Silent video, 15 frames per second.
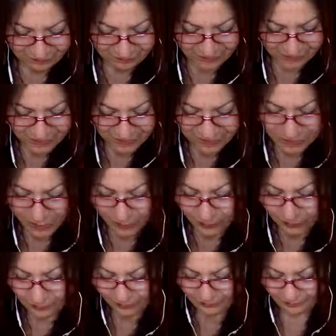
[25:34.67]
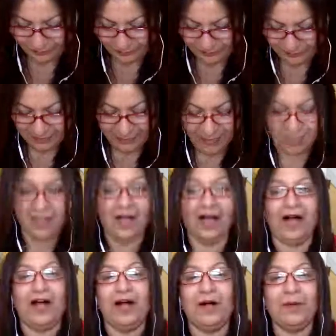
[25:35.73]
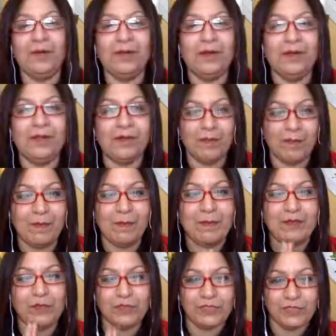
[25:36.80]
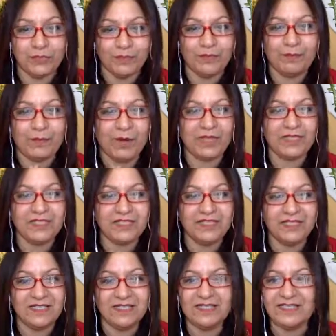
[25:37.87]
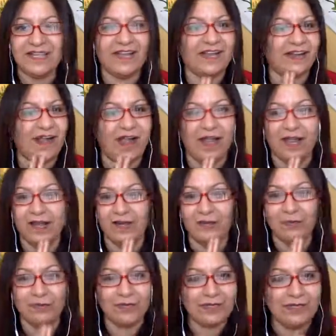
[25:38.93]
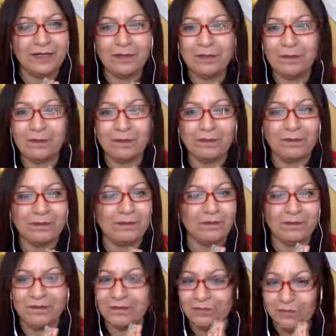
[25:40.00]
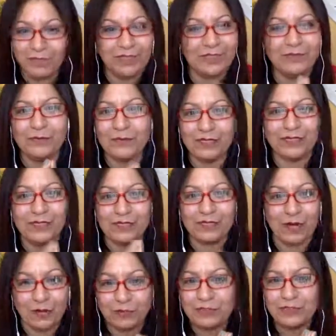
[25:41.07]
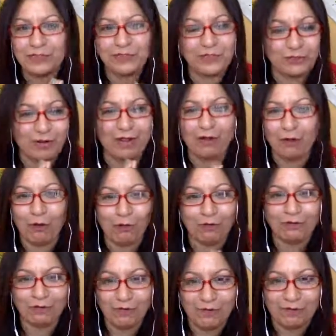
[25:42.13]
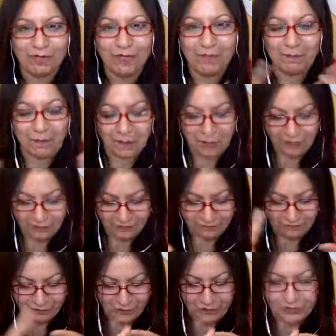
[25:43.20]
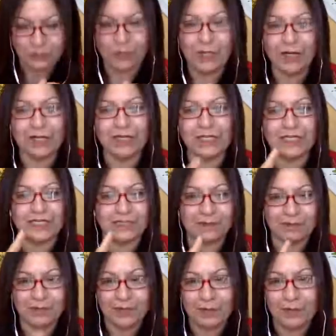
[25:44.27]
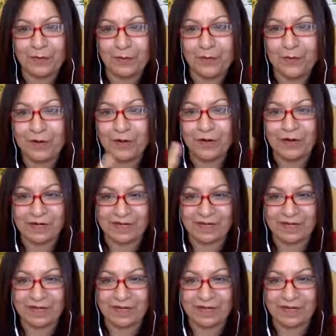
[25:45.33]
So remember those 3 practices, and I really encourage you to try all 3 of them. The first one is the mirror work.